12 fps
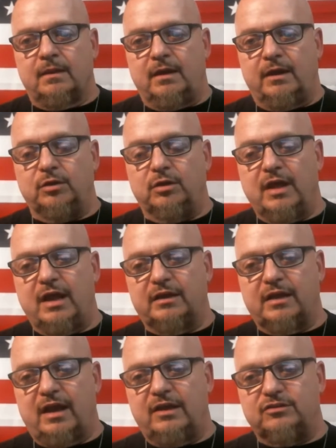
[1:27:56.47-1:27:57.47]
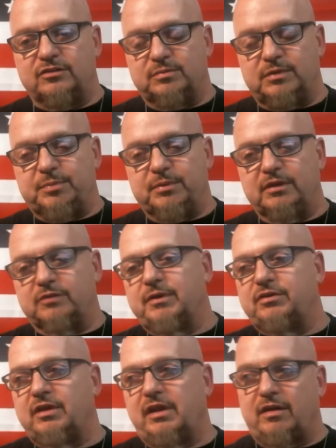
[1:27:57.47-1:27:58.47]
I know a lot of guys and people,
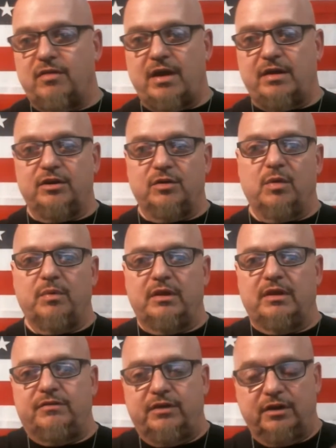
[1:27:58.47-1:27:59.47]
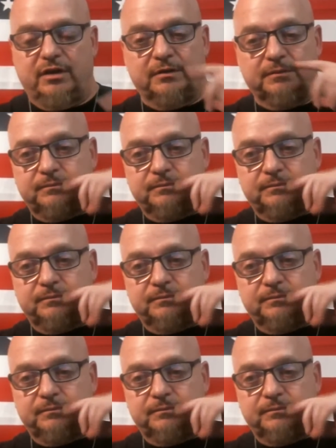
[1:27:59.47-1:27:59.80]
especially like around here where we live here,